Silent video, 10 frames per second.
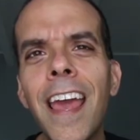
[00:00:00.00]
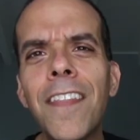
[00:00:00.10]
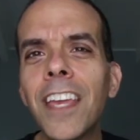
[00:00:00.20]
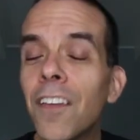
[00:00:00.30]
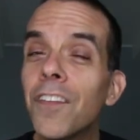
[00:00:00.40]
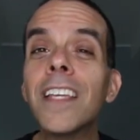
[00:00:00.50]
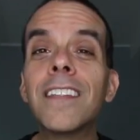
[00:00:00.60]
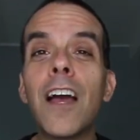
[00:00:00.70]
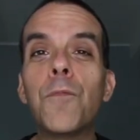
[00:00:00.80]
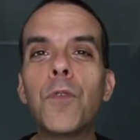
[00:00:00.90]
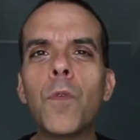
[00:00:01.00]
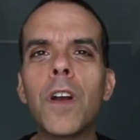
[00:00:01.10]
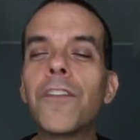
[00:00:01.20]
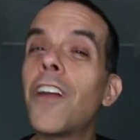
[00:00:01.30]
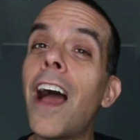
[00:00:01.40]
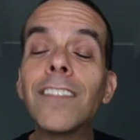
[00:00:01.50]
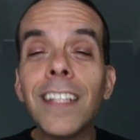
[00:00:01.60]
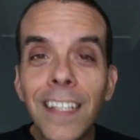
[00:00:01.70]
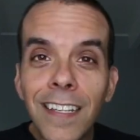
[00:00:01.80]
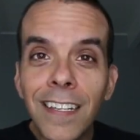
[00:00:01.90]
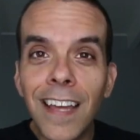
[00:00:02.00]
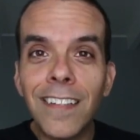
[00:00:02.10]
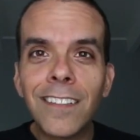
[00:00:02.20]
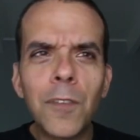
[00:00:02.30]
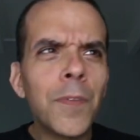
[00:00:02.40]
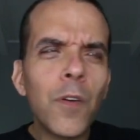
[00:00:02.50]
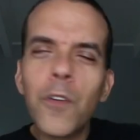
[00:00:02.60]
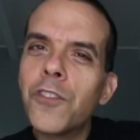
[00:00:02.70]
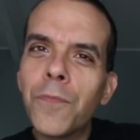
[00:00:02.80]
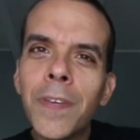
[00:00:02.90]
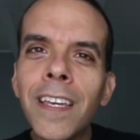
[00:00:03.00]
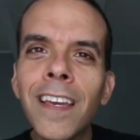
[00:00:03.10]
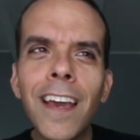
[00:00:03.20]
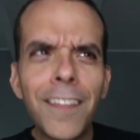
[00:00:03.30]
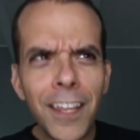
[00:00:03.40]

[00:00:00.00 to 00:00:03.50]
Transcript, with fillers: And they give an example where if they're out to eat and somebody orders meat,